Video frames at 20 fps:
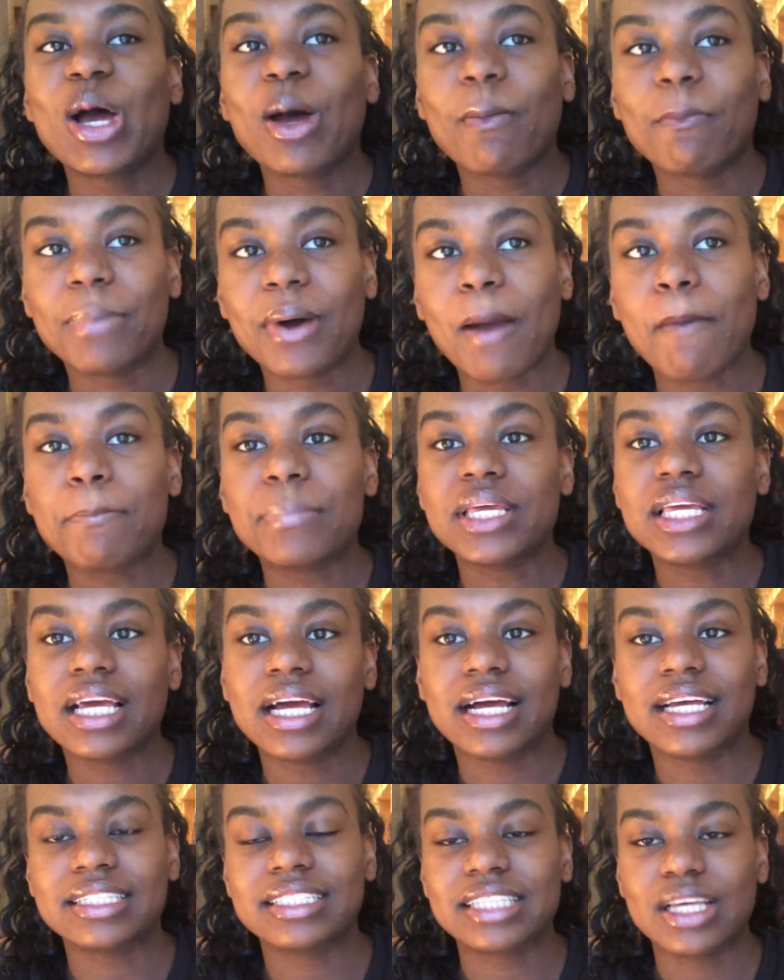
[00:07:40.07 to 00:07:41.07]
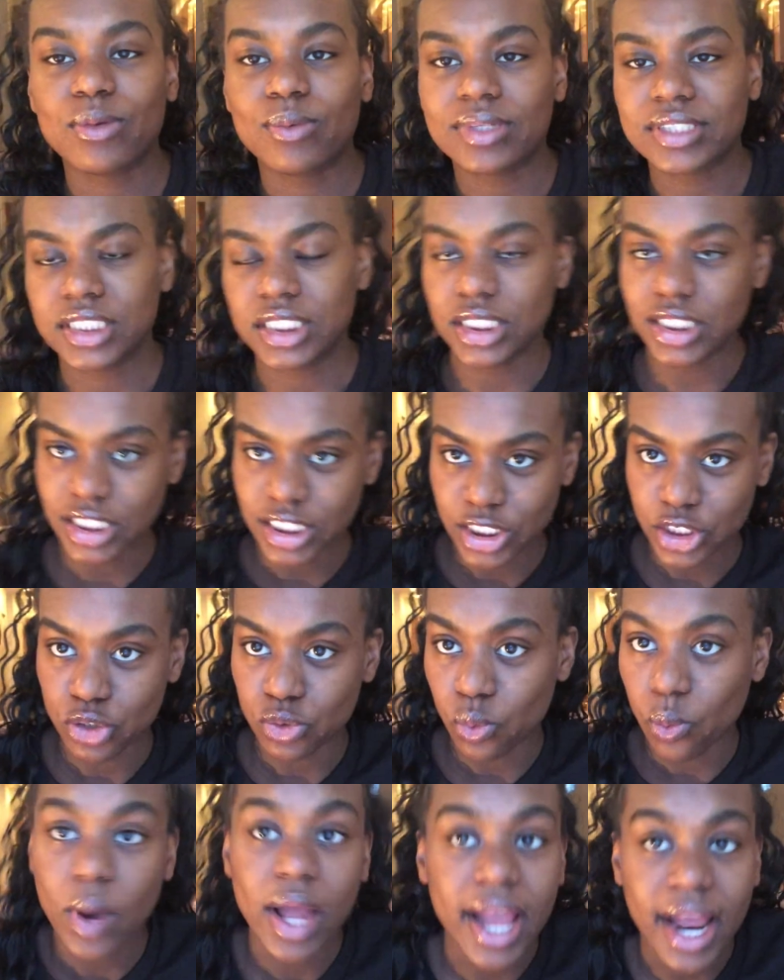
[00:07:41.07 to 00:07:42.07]
but because it was the year
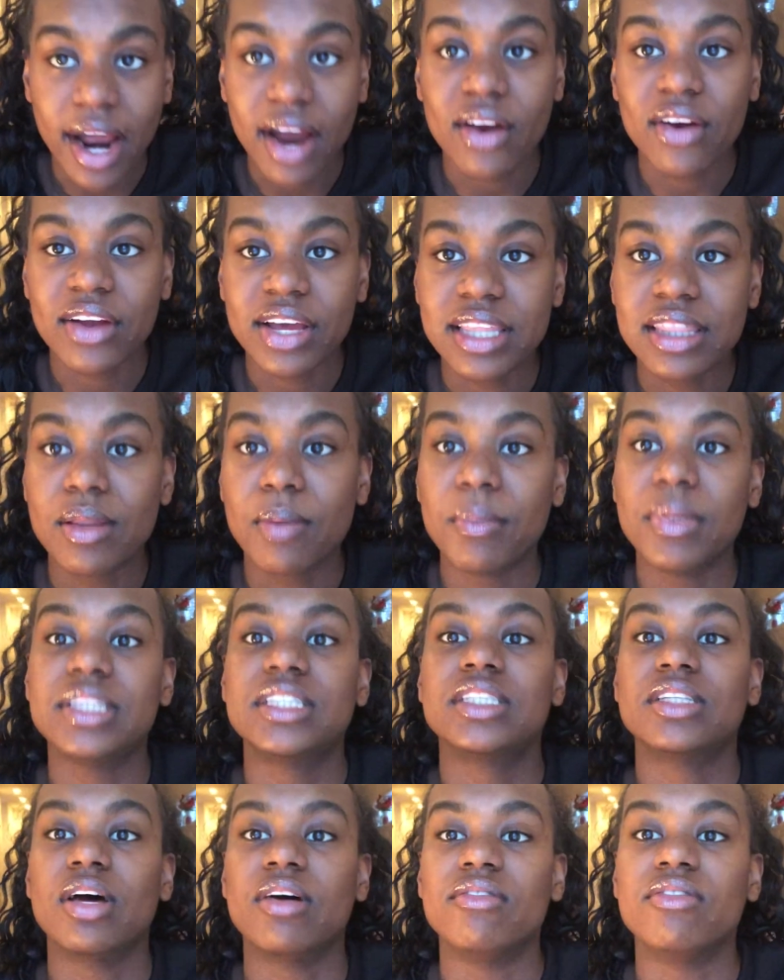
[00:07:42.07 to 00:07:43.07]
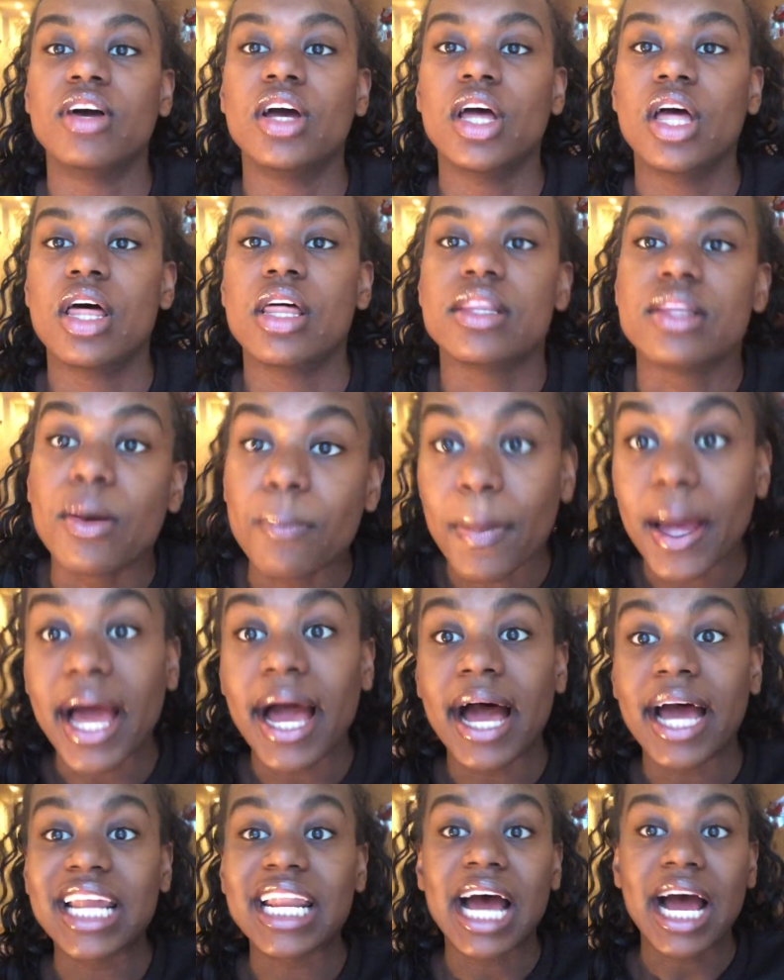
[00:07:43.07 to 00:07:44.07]
where, in the midst of the
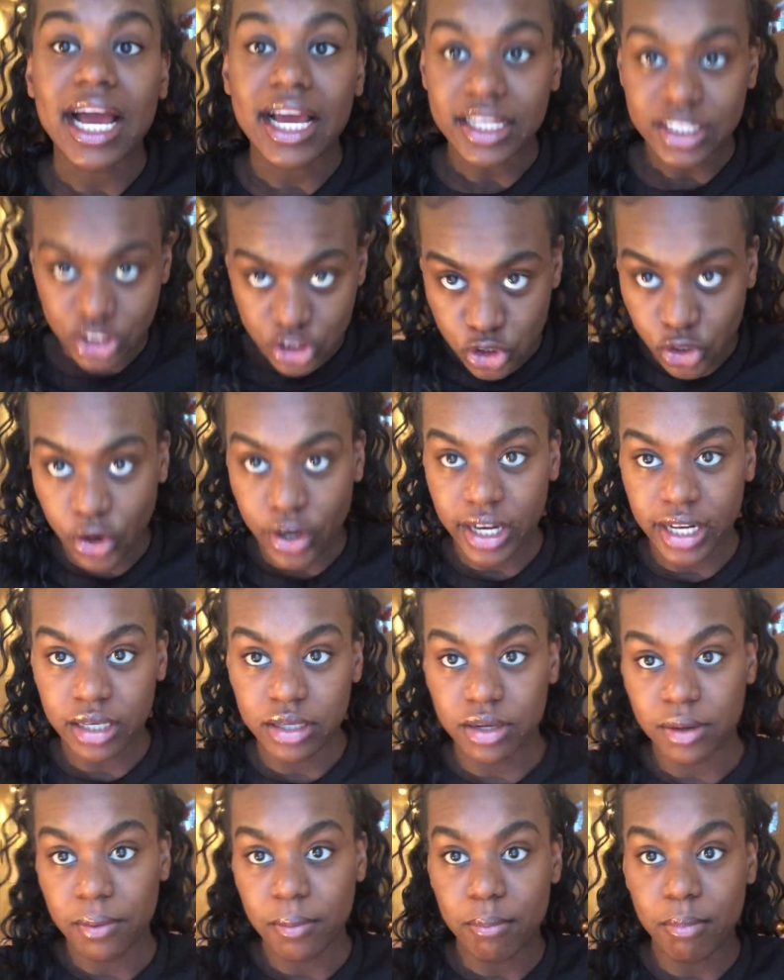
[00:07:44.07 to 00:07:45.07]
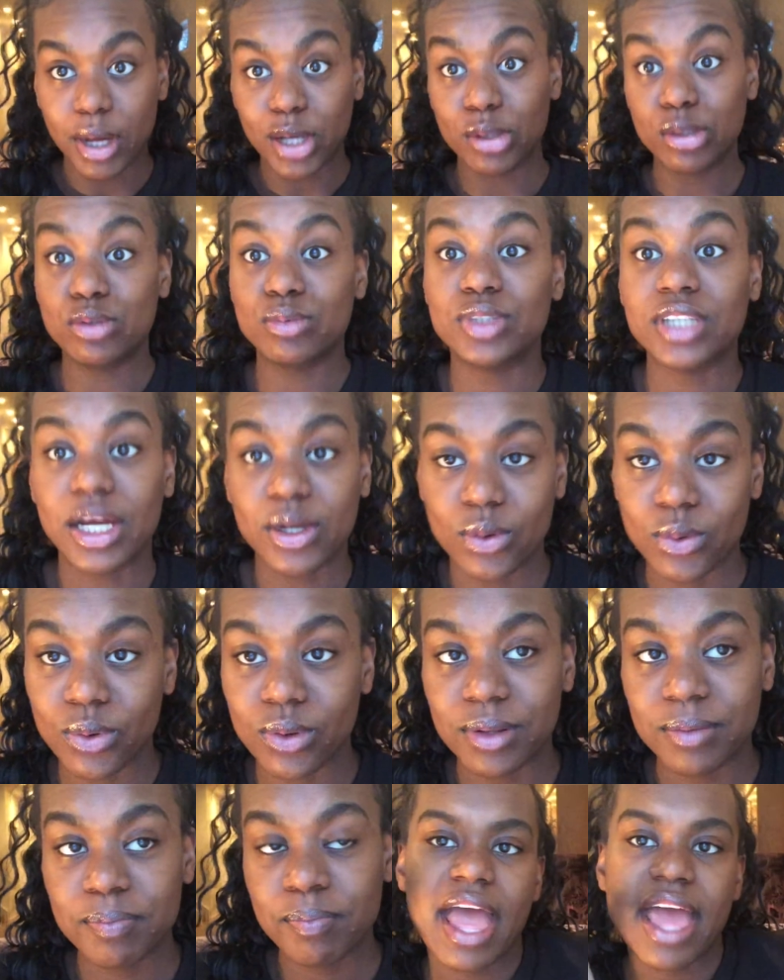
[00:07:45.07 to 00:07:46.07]
bad, I started my YouTube channel.
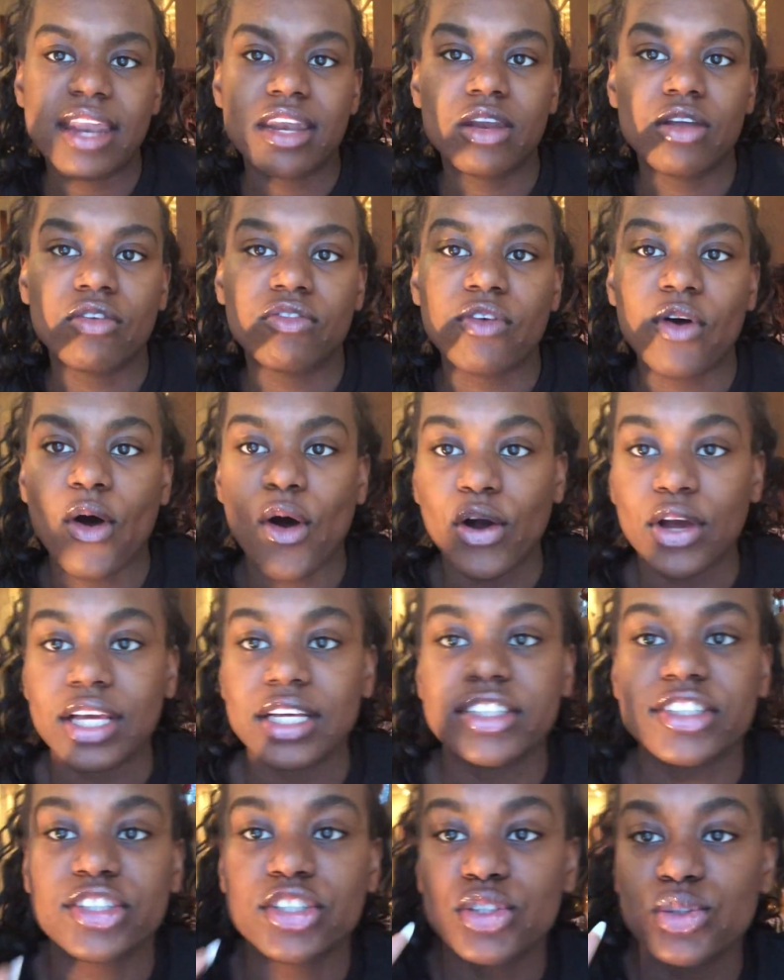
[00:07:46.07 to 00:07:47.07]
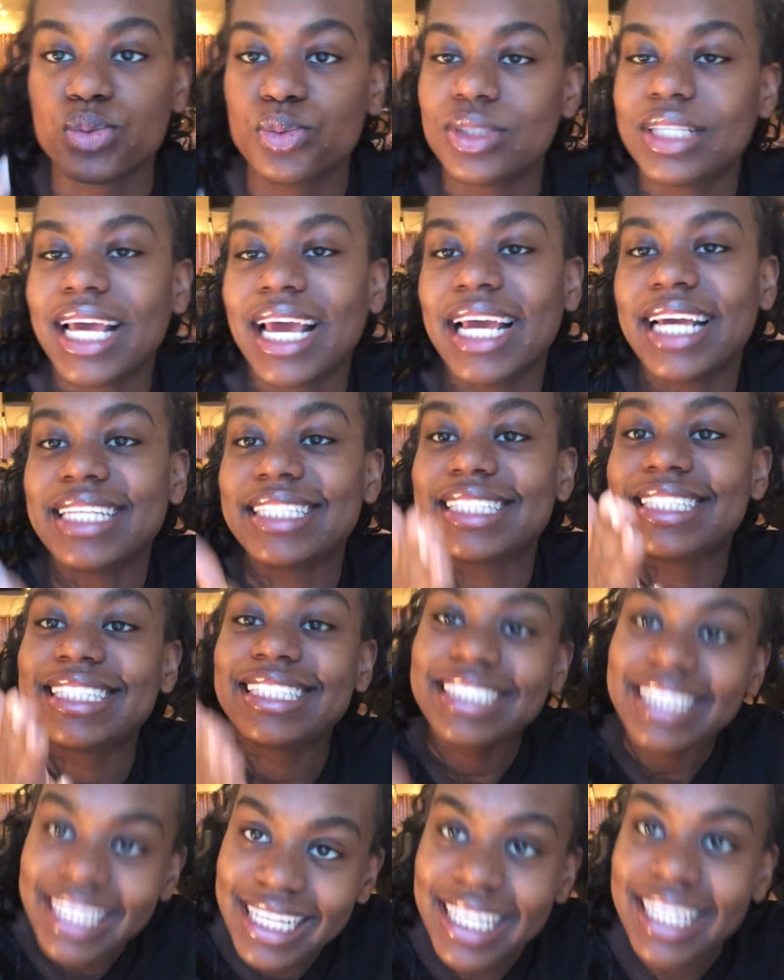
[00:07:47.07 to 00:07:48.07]
End of August
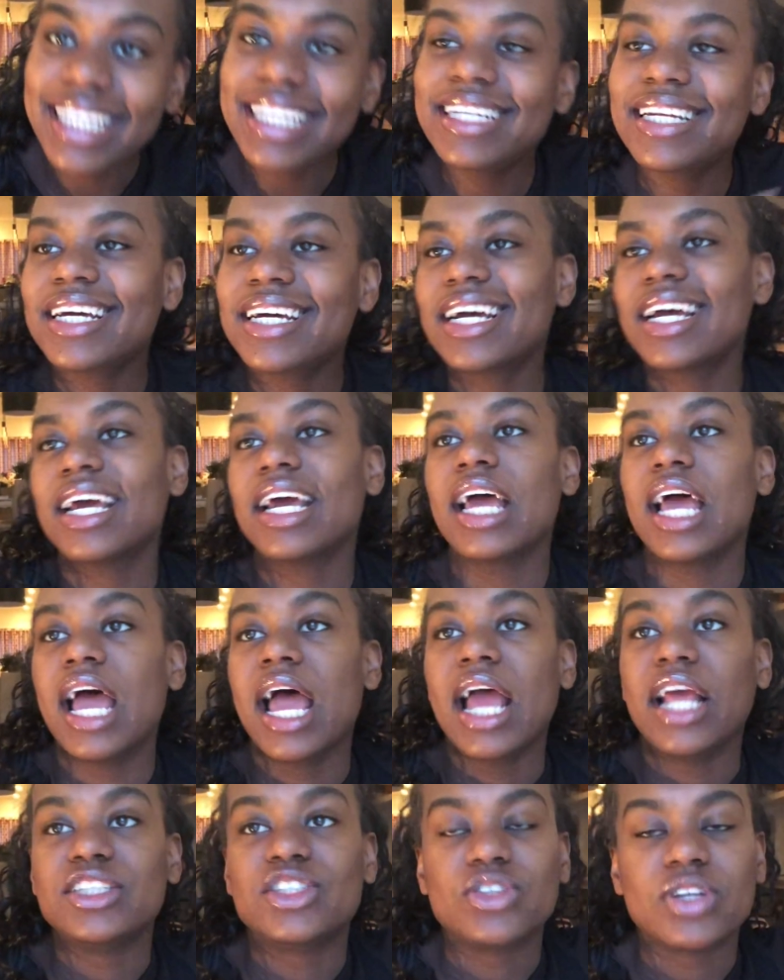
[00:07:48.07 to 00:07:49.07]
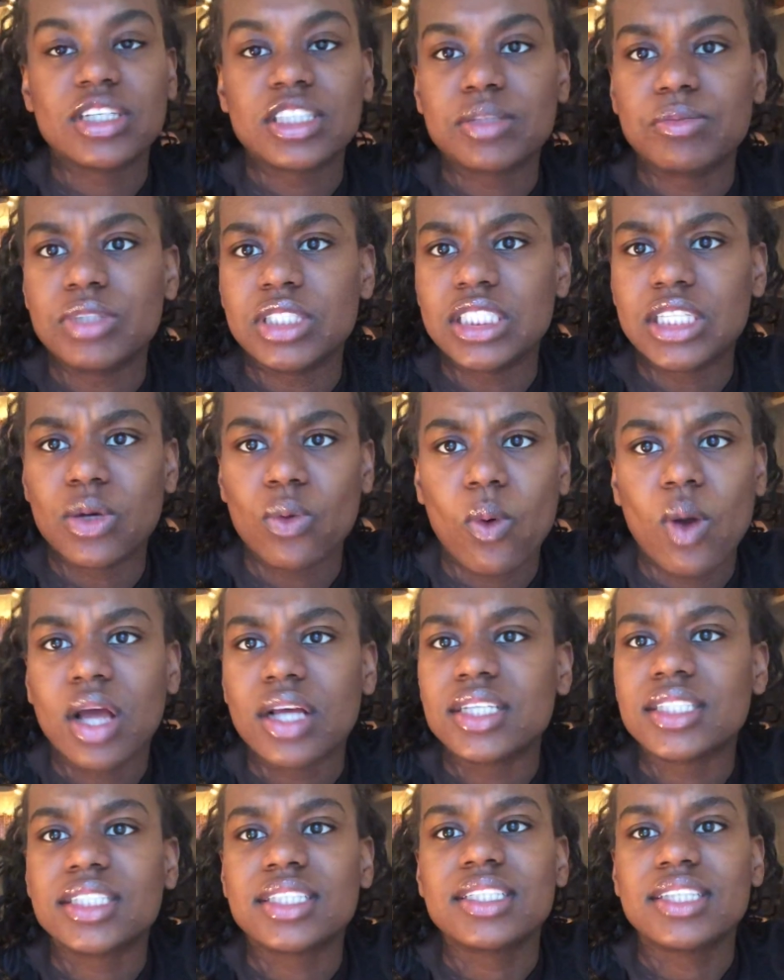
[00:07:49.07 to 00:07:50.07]
2K18, and trust me, it
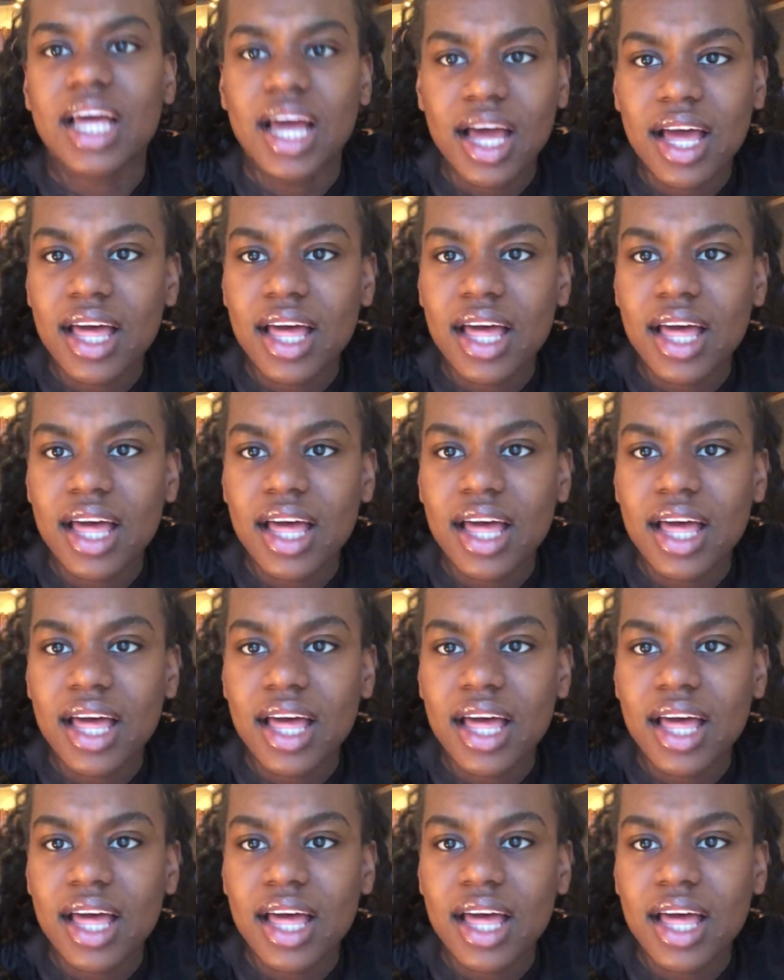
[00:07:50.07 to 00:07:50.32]
was